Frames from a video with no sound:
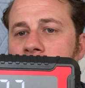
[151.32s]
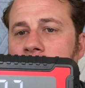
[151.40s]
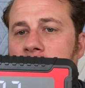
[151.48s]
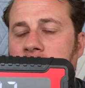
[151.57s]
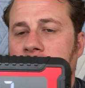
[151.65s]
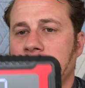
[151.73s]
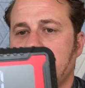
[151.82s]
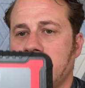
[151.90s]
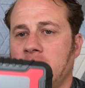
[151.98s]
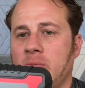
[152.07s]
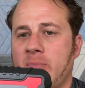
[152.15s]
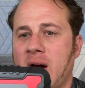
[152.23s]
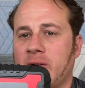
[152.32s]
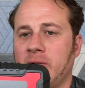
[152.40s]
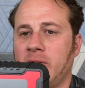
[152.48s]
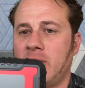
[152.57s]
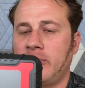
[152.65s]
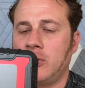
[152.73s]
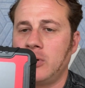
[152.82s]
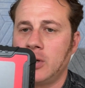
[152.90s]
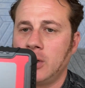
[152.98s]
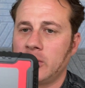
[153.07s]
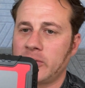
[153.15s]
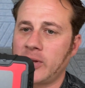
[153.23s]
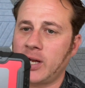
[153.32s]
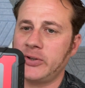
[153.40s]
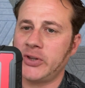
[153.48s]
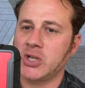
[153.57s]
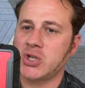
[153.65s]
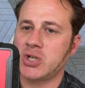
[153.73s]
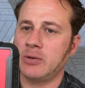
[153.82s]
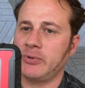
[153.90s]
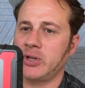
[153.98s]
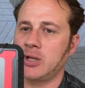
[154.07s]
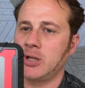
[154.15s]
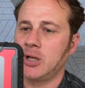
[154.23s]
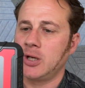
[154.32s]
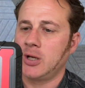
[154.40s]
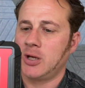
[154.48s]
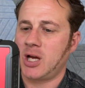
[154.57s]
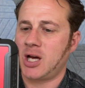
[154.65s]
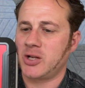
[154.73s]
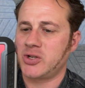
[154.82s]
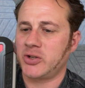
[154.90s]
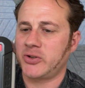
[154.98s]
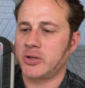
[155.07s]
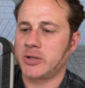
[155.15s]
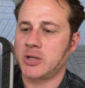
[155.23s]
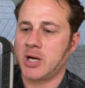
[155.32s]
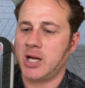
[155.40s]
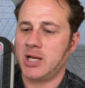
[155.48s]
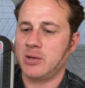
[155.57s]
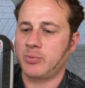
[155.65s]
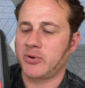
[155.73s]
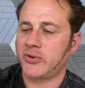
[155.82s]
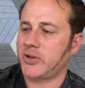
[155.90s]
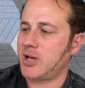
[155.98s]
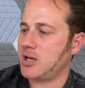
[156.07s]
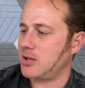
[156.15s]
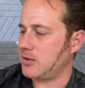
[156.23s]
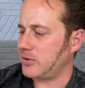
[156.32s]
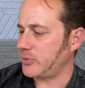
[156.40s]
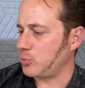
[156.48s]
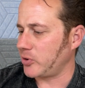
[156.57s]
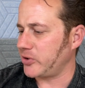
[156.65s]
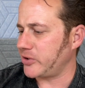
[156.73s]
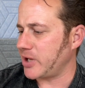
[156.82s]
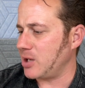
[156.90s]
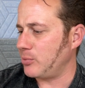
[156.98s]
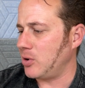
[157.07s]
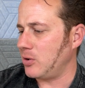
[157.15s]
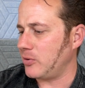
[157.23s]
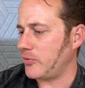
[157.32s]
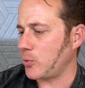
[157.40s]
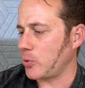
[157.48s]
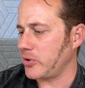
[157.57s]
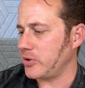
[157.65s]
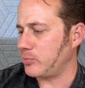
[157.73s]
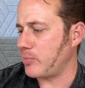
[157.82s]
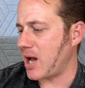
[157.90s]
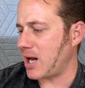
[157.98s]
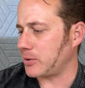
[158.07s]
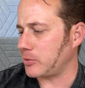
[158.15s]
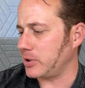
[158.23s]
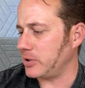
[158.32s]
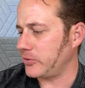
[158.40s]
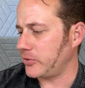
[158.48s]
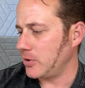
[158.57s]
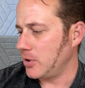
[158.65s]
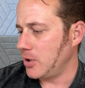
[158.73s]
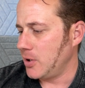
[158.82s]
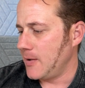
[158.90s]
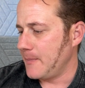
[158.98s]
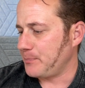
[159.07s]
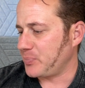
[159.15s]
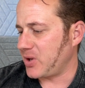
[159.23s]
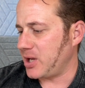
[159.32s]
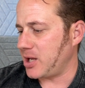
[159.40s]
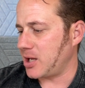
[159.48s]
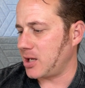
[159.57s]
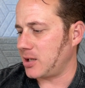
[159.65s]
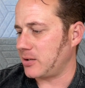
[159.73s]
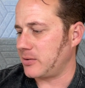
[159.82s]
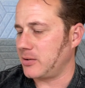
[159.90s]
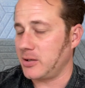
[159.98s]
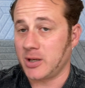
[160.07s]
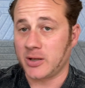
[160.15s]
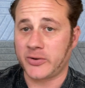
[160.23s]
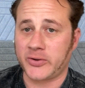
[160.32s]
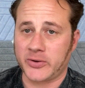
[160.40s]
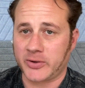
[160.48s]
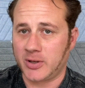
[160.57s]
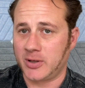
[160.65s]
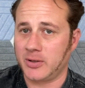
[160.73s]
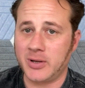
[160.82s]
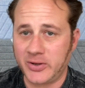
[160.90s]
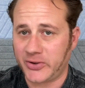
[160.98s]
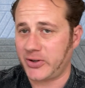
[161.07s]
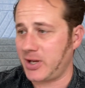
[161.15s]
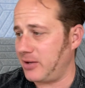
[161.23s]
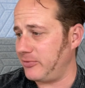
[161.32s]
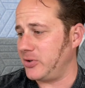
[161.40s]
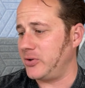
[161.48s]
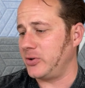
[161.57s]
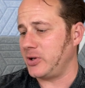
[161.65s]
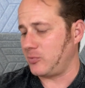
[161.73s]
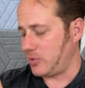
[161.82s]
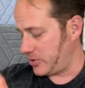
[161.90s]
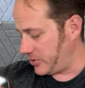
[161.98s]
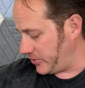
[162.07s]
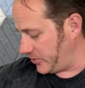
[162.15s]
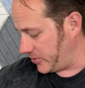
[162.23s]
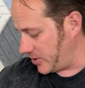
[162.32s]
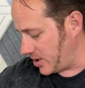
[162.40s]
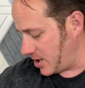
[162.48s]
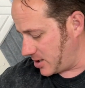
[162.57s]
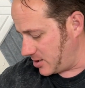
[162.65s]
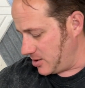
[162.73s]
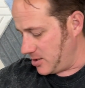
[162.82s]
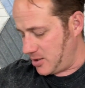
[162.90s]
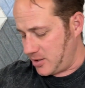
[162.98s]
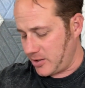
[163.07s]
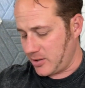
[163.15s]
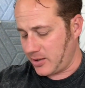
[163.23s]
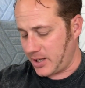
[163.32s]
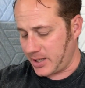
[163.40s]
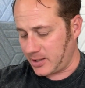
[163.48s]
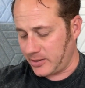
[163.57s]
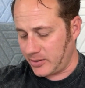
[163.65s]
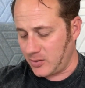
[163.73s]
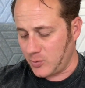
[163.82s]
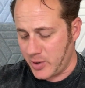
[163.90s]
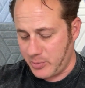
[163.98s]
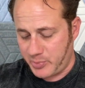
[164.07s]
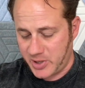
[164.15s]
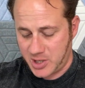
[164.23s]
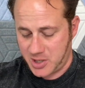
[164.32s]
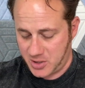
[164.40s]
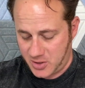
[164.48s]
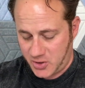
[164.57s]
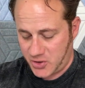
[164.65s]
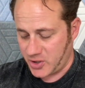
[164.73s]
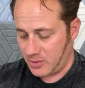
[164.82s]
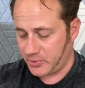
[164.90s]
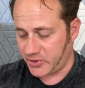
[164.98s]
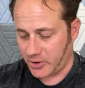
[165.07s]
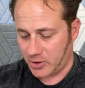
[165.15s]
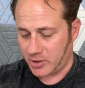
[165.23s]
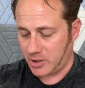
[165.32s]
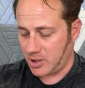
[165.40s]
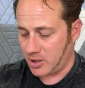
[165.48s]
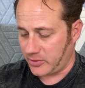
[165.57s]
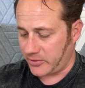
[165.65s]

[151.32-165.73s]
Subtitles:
It's going to show the battery level. It's nice they shipped it at just under 80%. That's more stable for these batteries. And yeah, this is a heavy duty one. This is not your like little wimpy jump starter here.